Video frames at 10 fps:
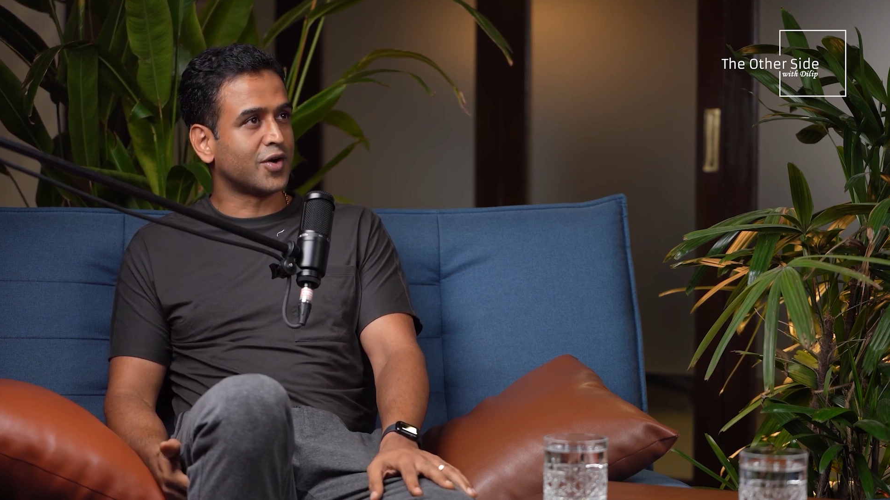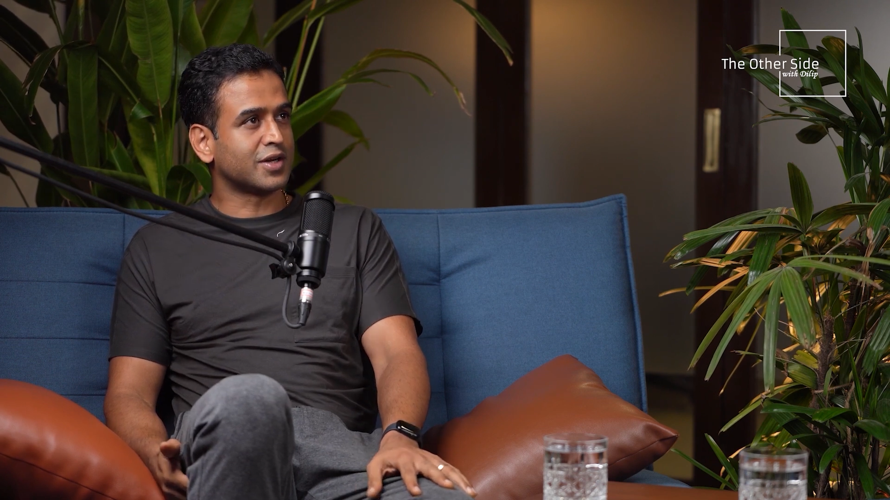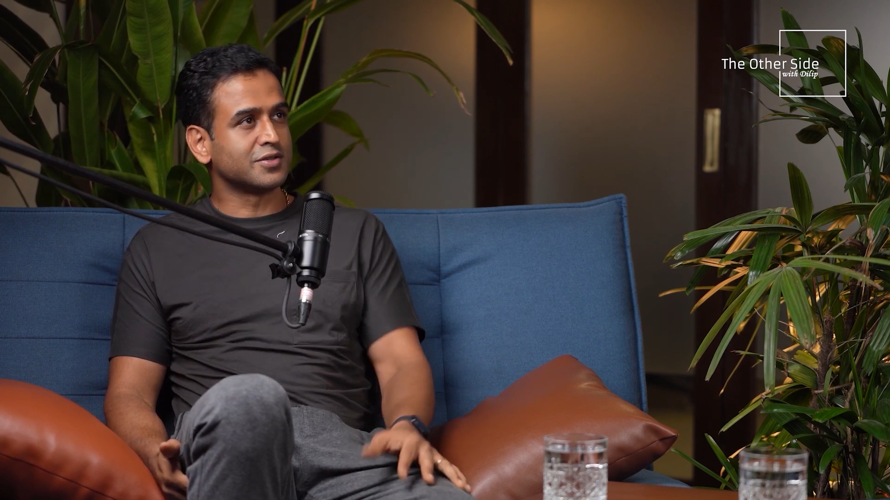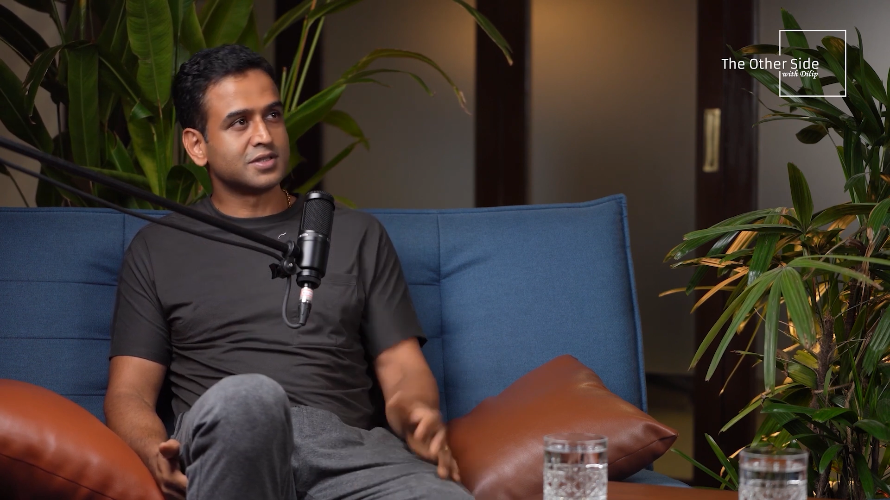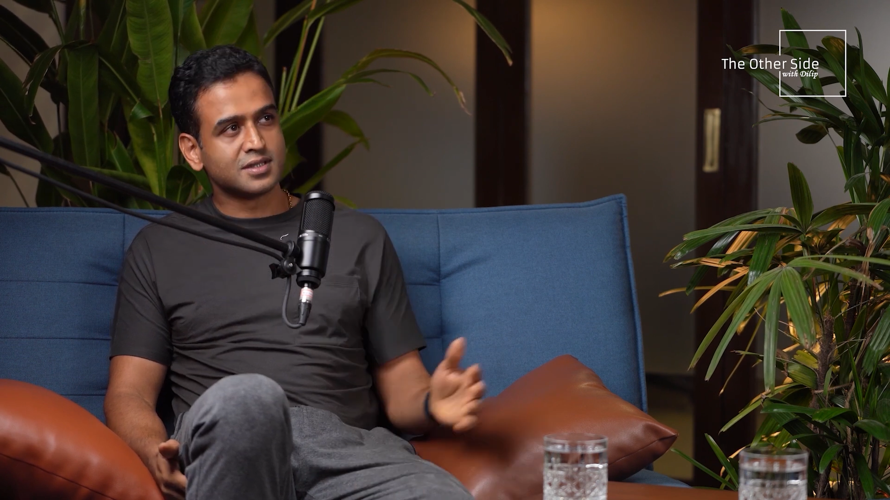
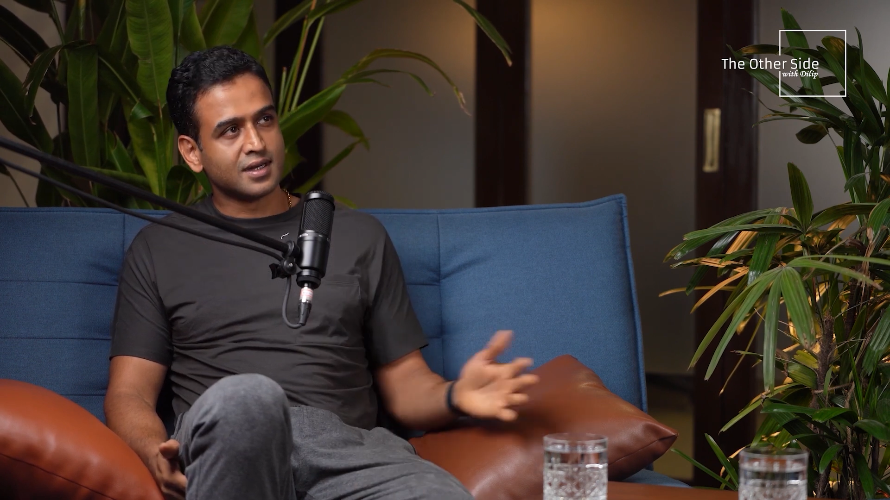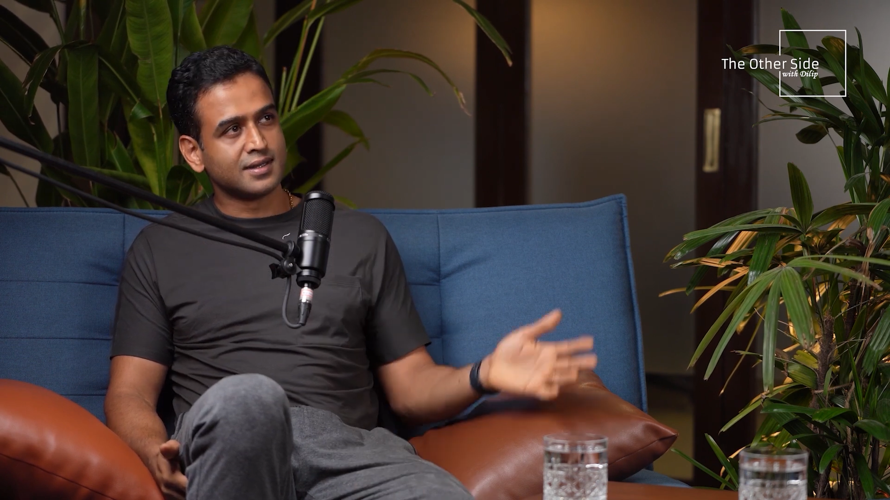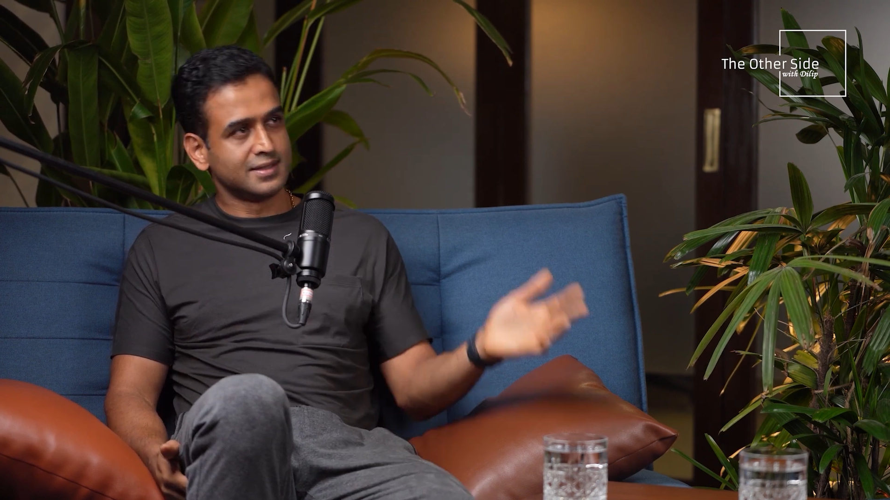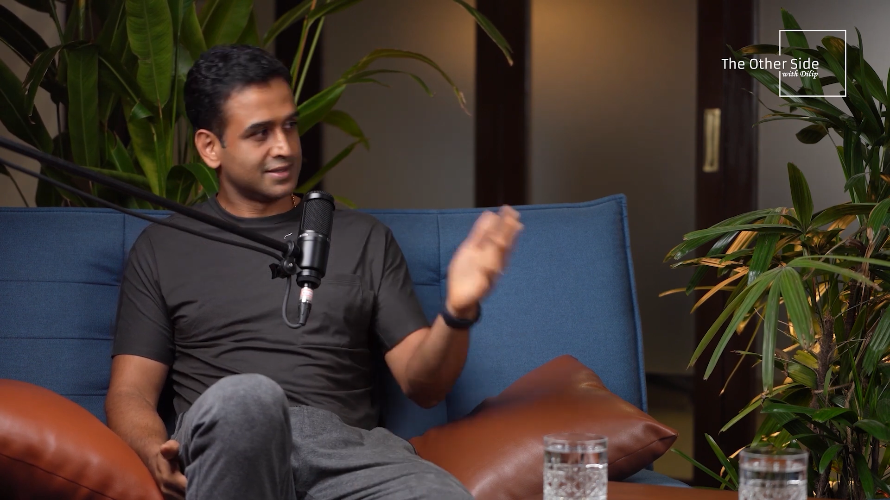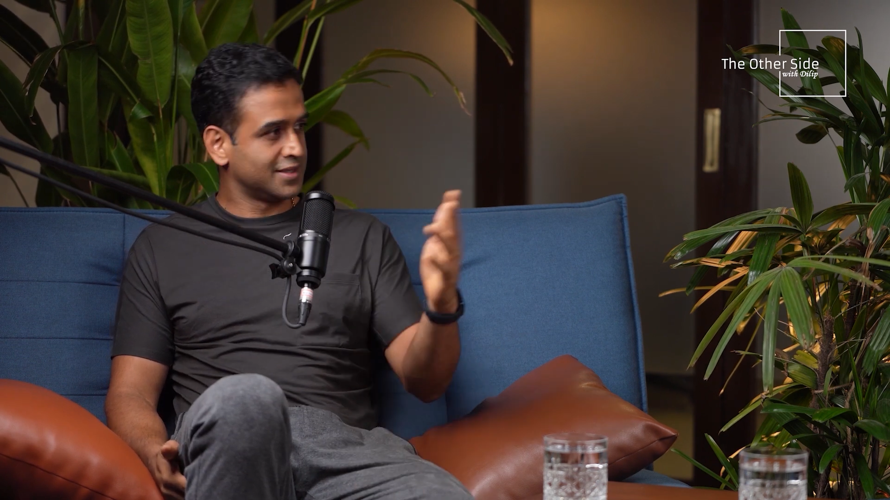talking to
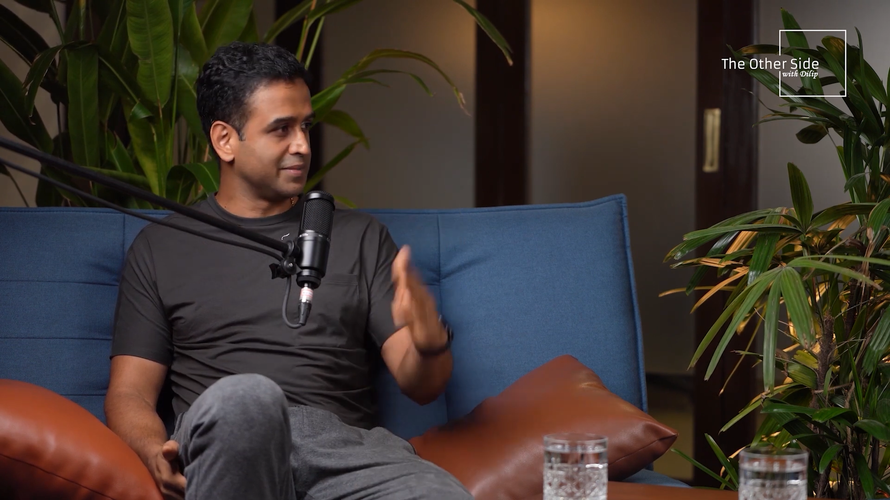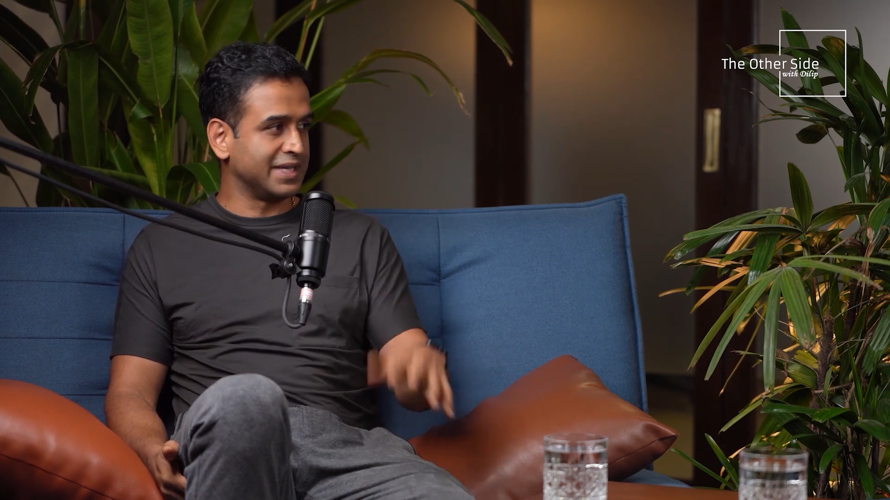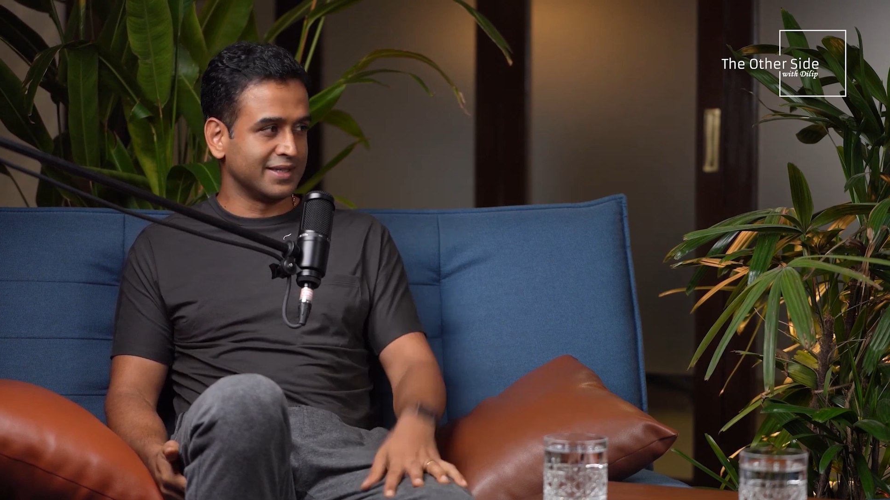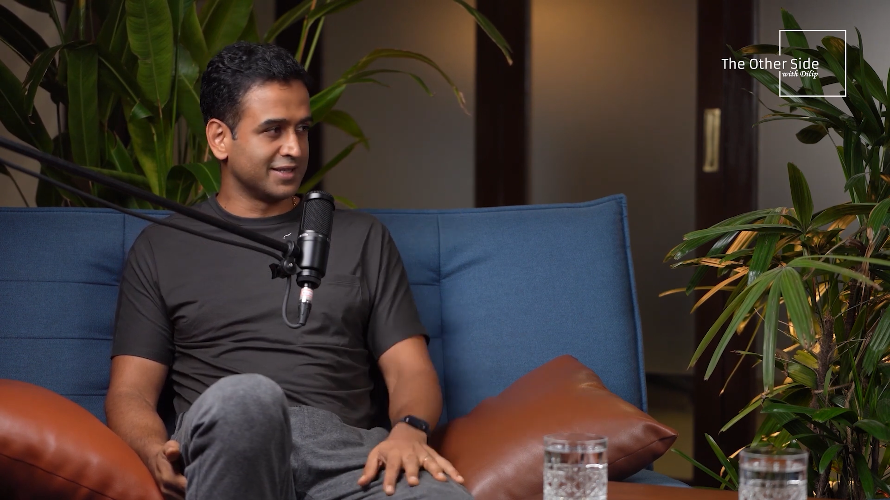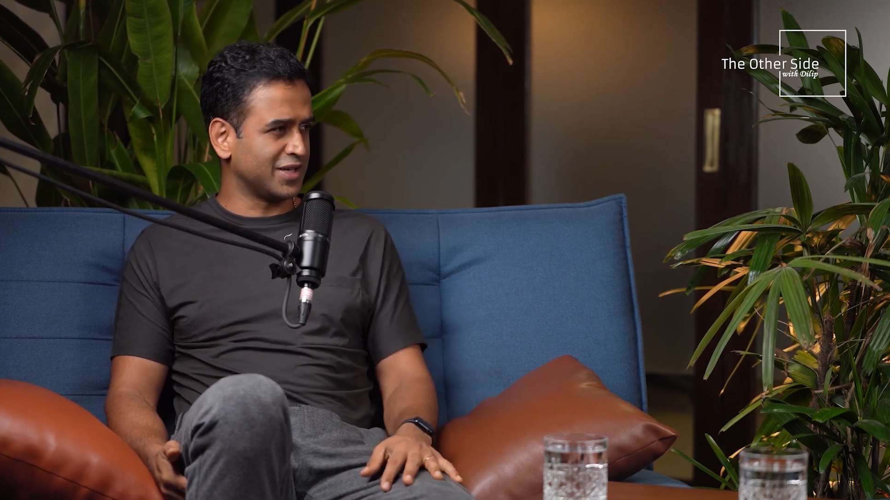journalists and
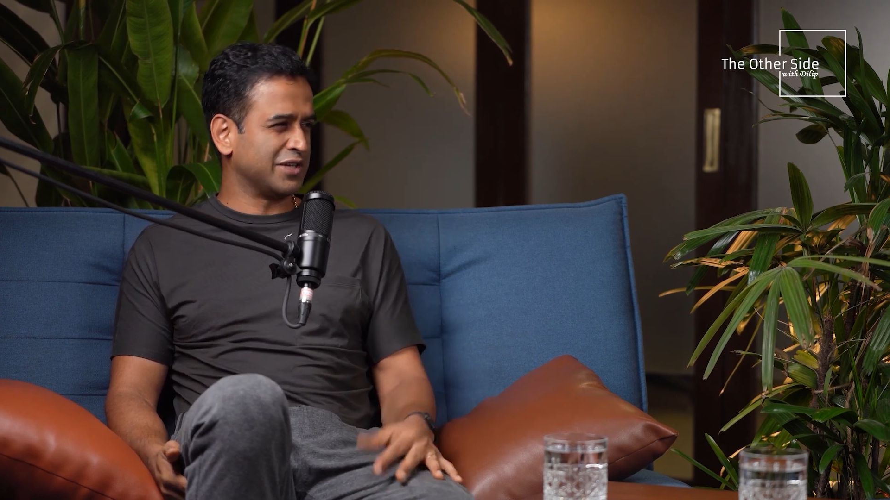media.